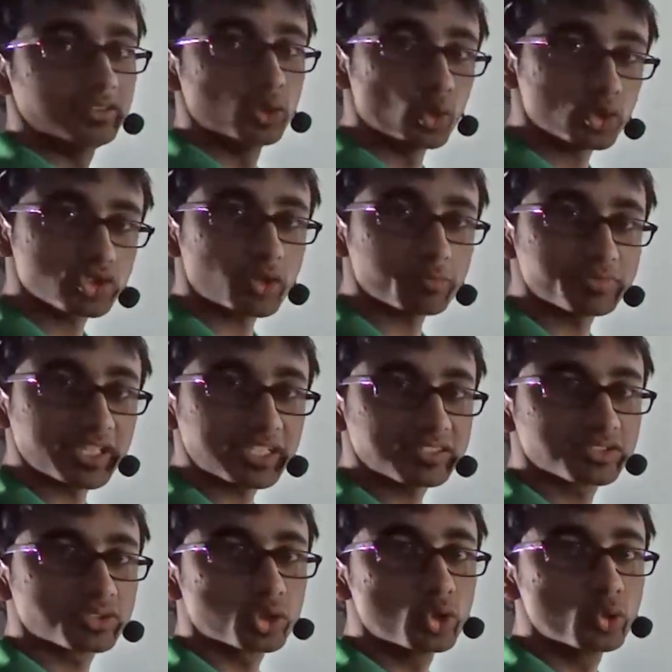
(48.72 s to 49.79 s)
those
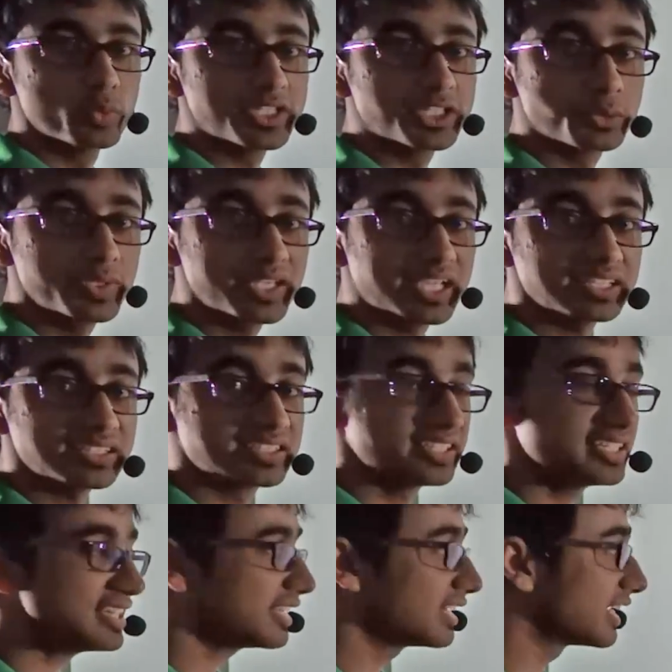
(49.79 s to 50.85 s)
objects through which we can
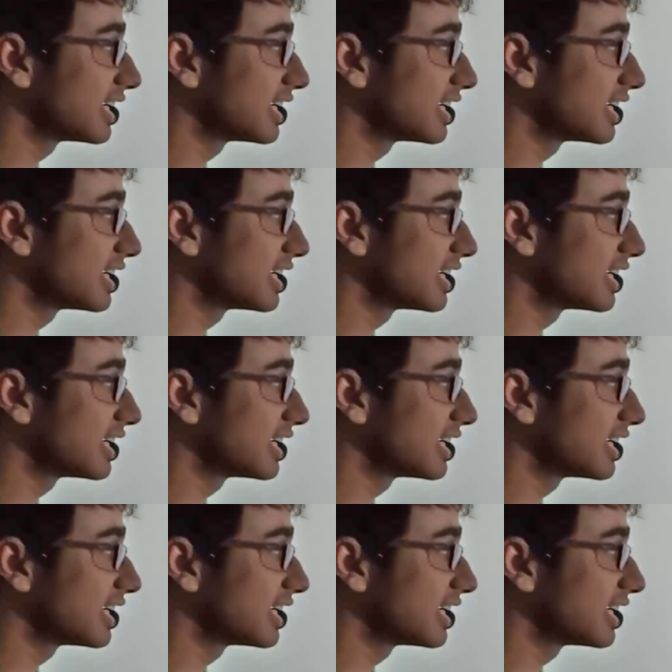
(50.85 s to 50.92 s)
see